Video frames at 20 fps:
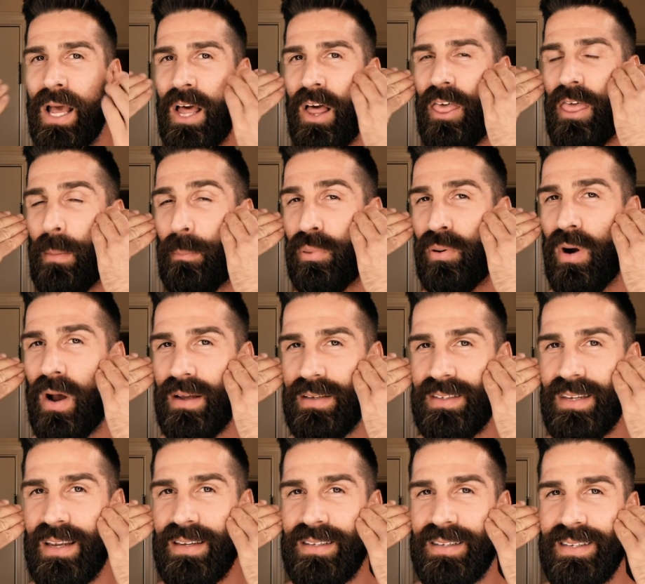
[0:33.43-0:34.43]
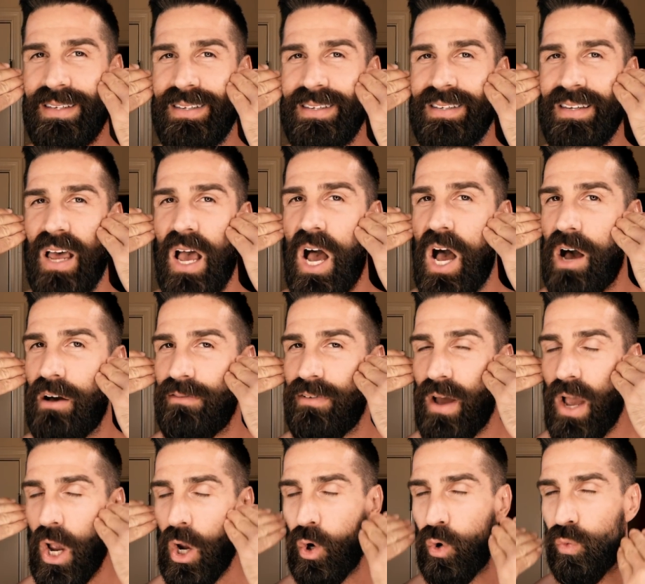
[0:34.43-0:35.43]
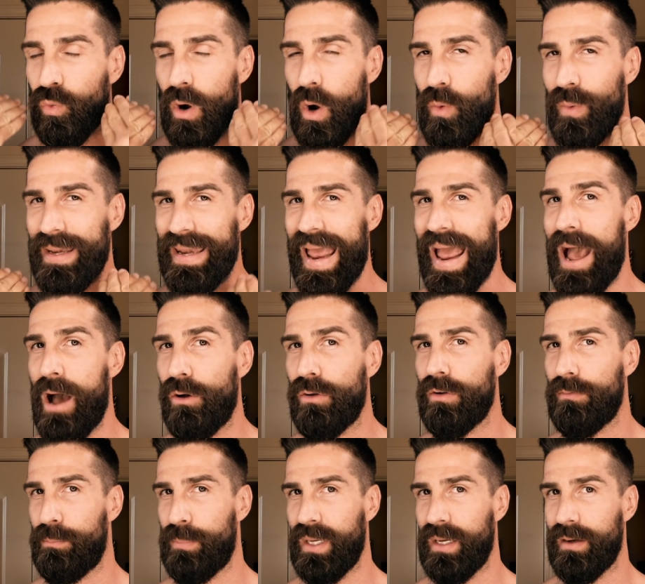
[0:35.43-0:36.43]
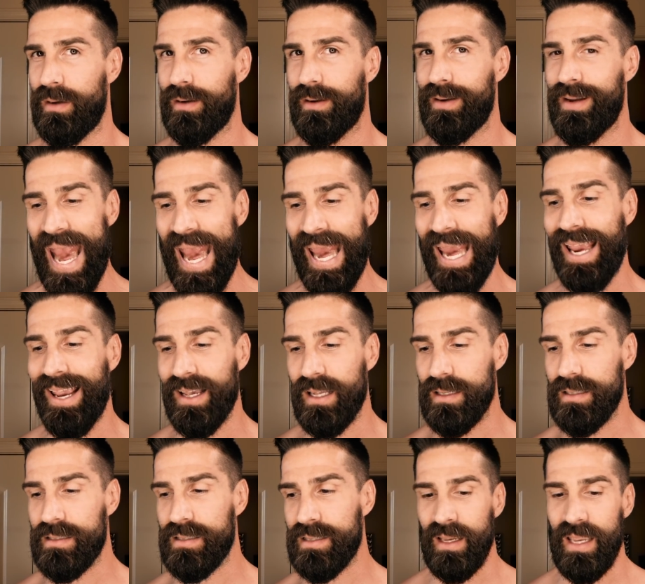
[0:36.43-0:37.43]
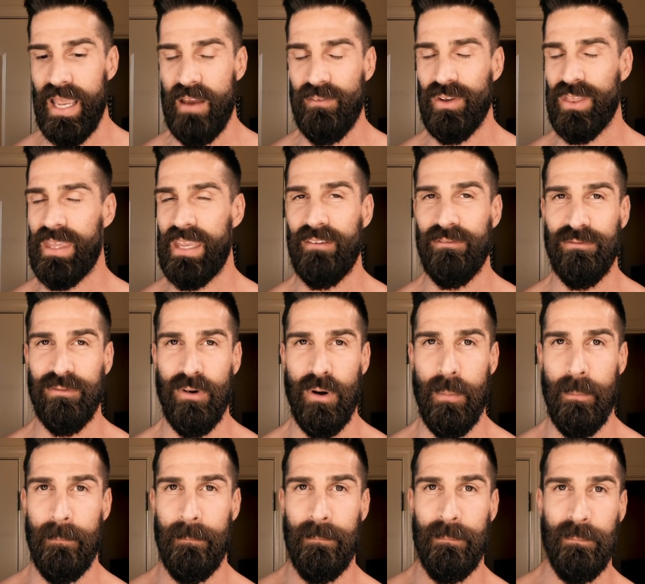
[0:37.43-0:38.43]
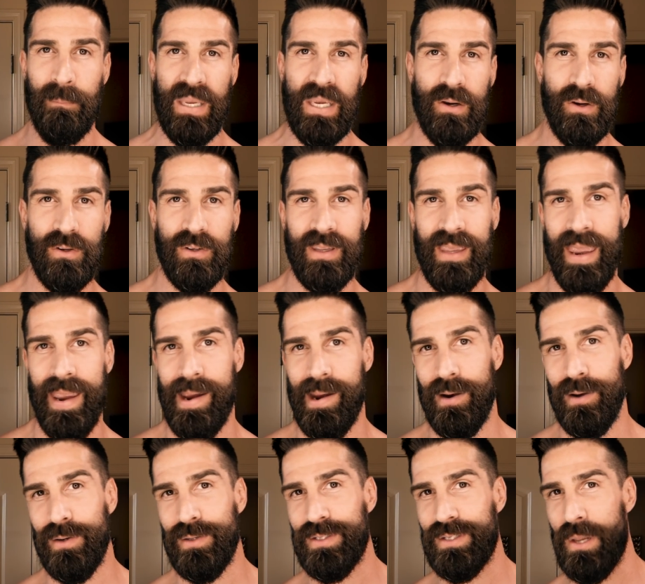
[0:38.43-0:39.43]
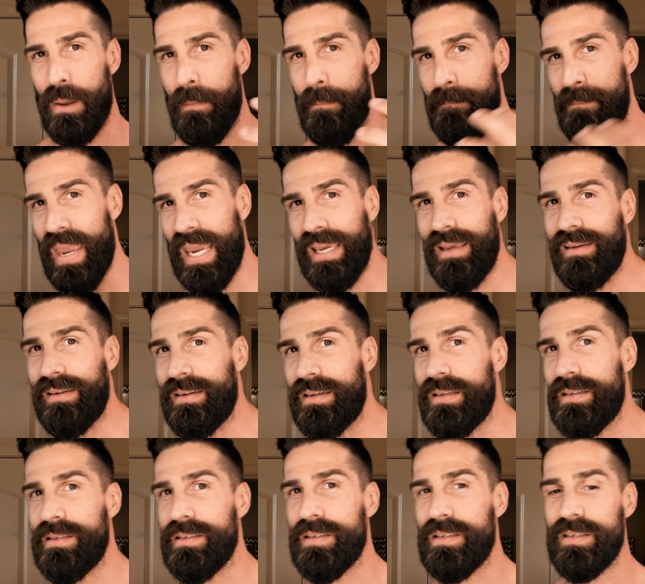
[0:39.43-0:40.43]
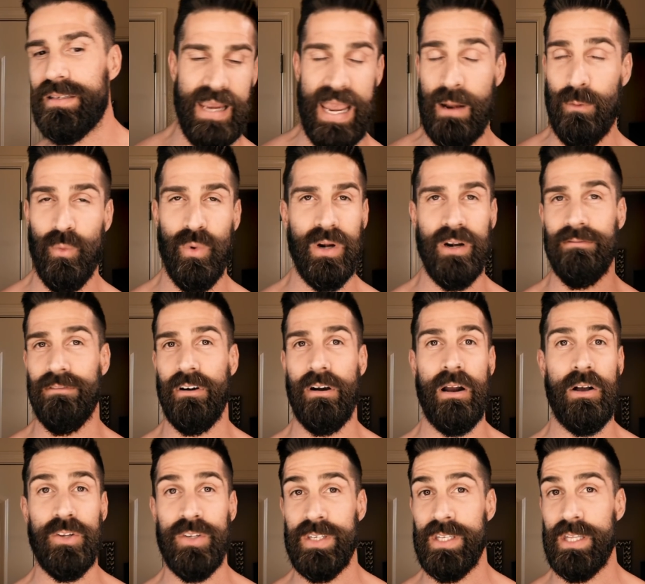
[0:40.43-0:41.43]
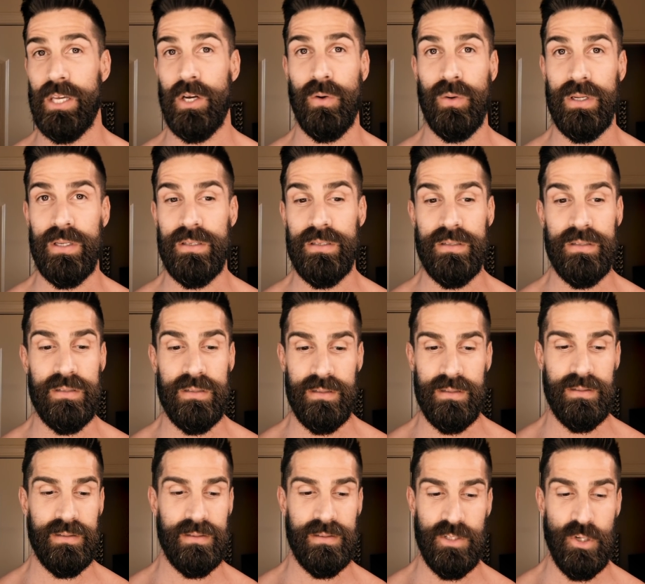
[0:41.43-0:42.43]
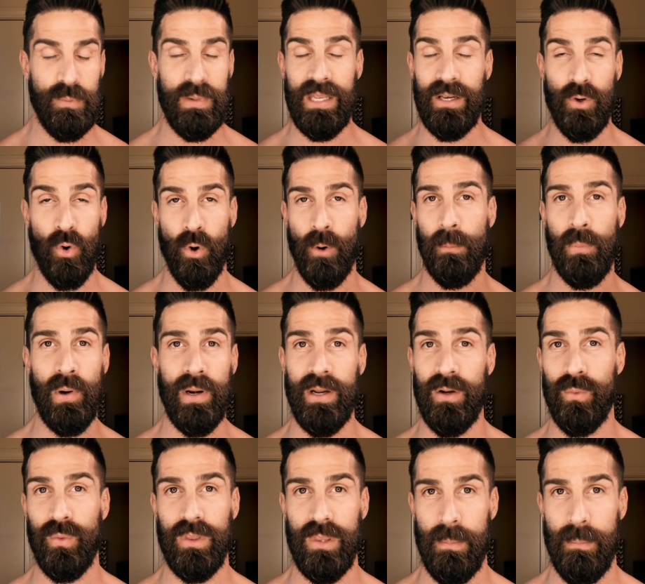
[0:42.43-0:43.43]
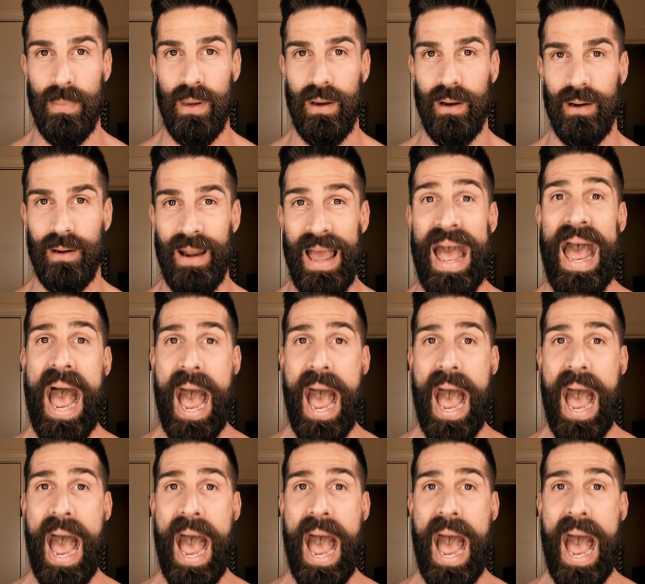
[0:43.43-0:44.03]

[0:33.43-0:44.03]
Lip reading: the processes of growing out a beard and everything from beard care to maintenance and whatever else there is to be incorporated with a beard.